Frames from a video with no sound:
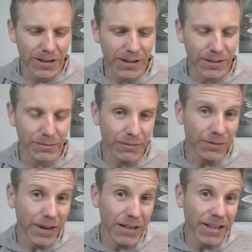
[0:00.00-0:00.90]

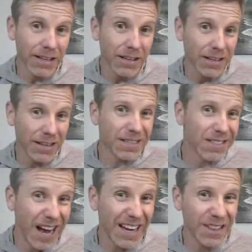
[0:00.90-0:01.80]
Right? They
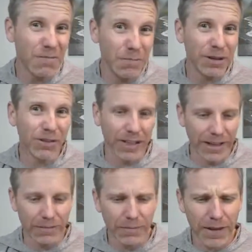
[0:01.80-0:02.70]
design the
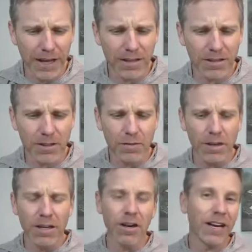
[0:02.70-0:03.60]
building. And so,
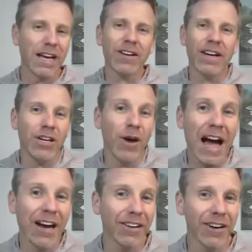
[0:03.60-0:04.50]
okay, great, you
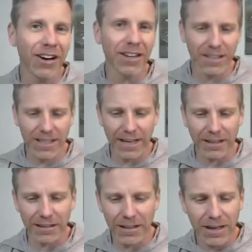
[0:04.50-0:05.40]
hire an
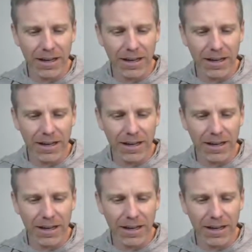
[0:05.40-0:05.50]
architect.